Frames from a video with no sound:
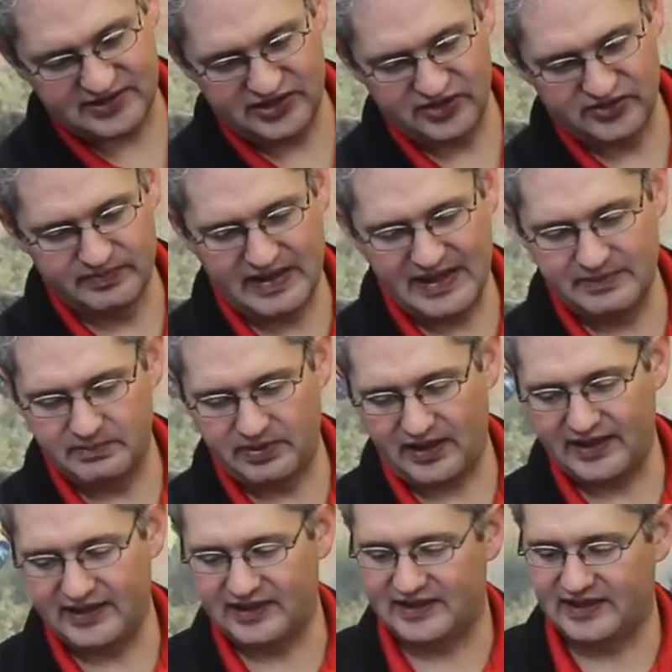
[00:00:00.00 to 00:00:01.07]
to your main
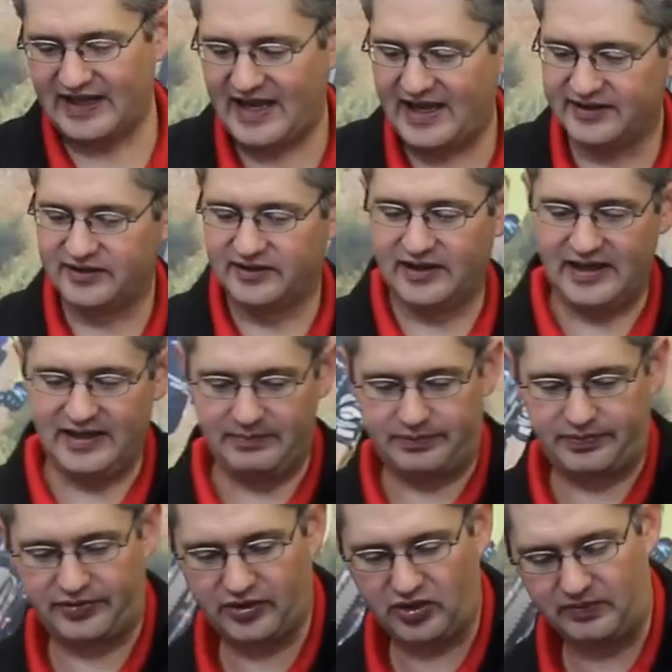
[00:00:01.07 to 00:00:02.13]
body and can handle a
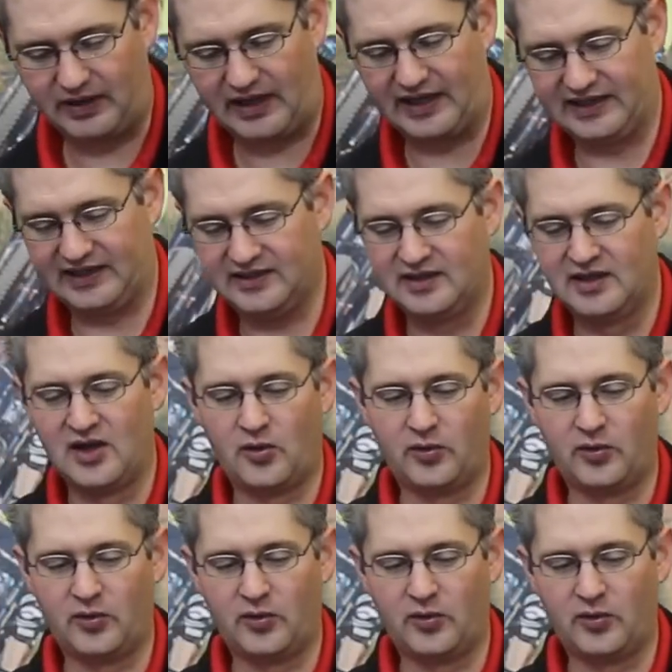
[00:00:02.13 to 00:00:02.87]
pro body